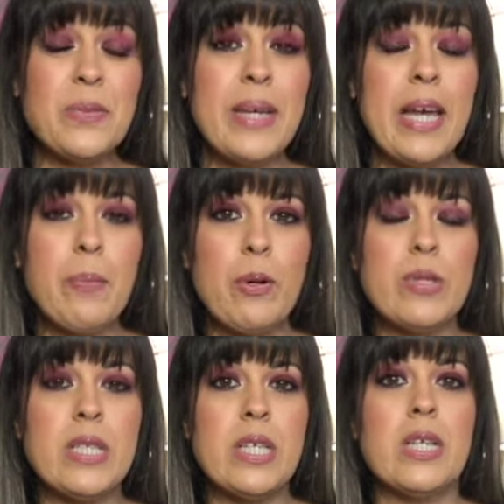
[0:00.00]
week I
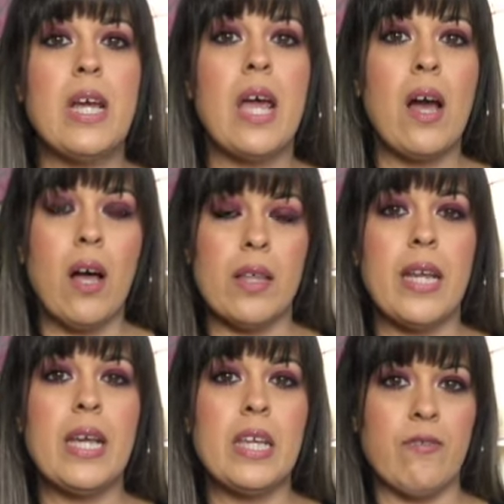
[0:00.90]
posted a
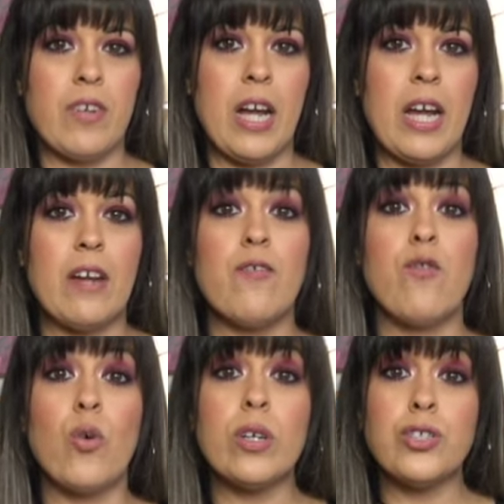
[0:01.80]
holiday gift guide
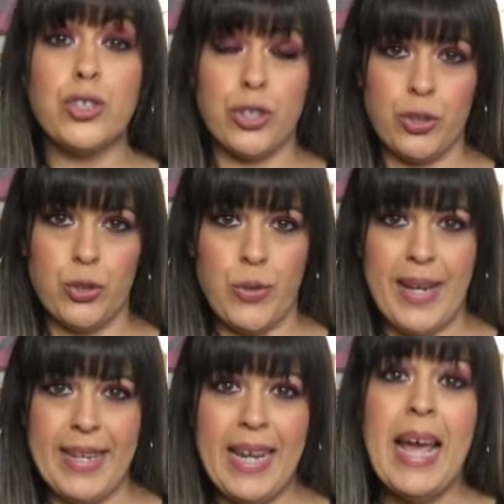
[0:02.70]
for
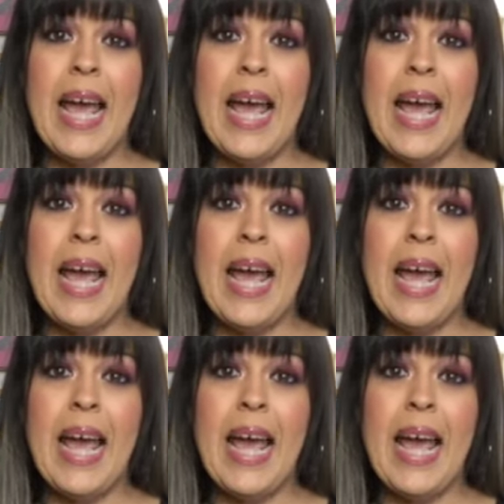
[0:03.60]
children,